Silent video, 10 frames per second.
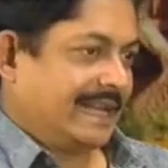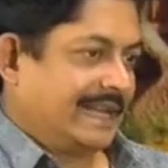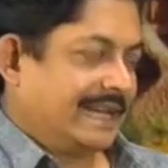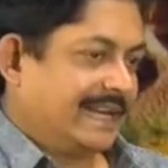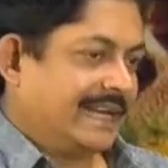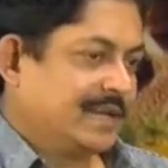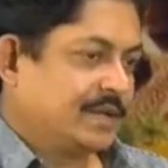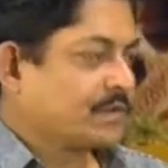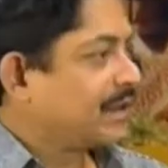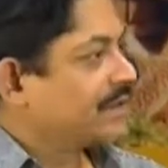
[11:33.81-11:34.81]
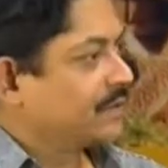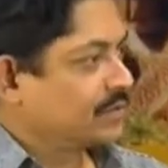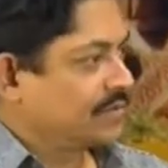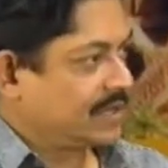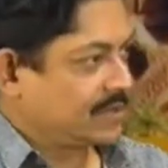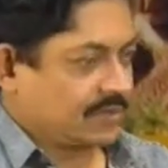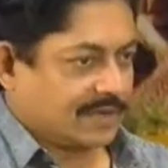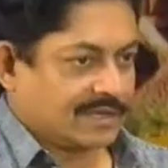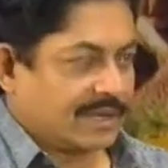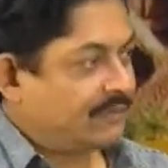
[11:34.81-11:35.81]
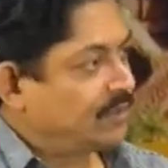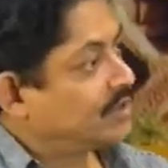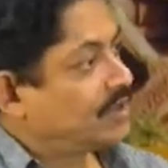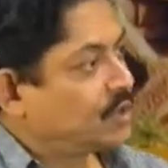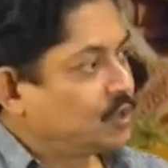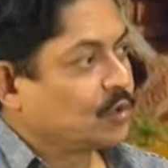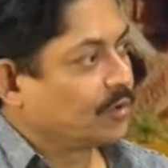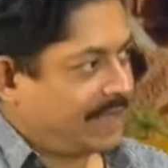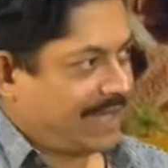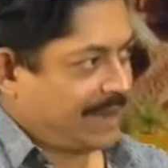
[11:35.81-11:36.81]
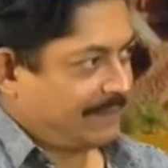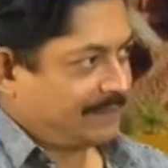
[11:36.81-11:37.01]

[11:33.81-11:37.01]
Uh, he used to run a grocery store. His name was Shukur Mia.